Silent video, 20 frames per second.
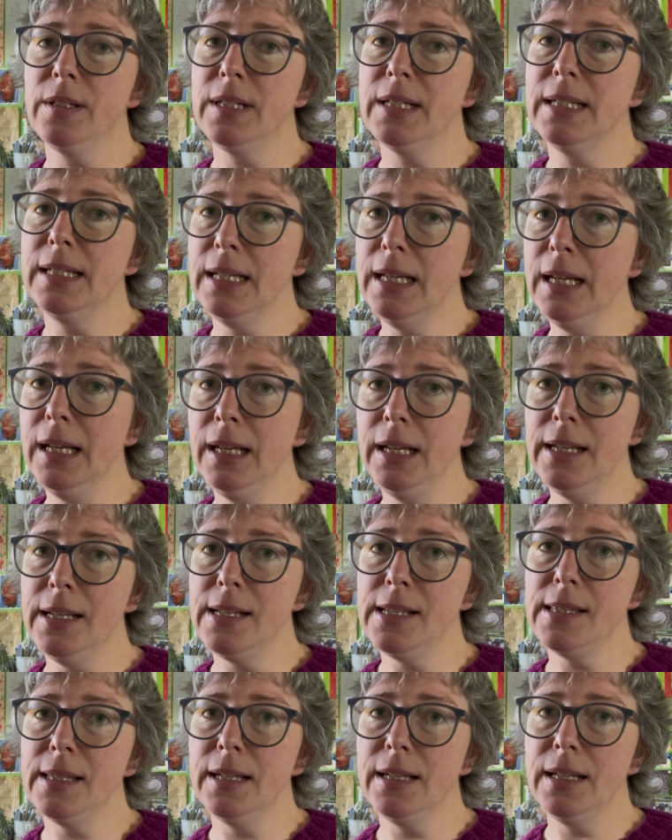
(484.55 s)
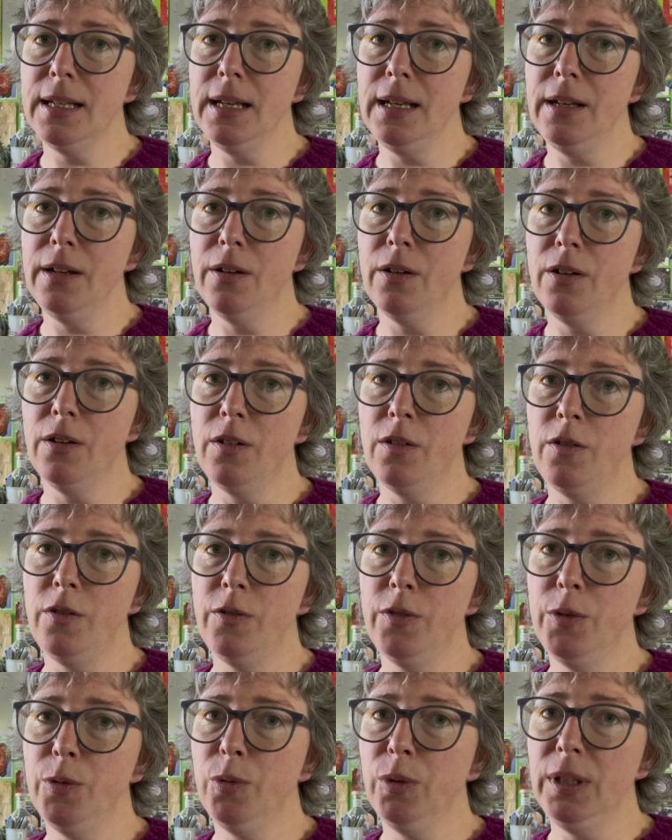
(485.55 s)
today is the day of
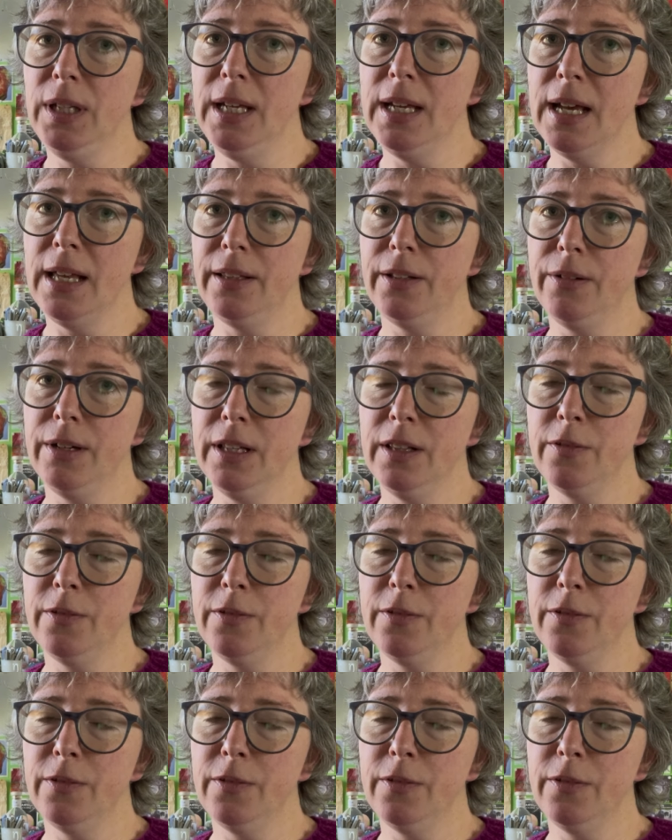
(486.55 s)
the Woolly Gathering,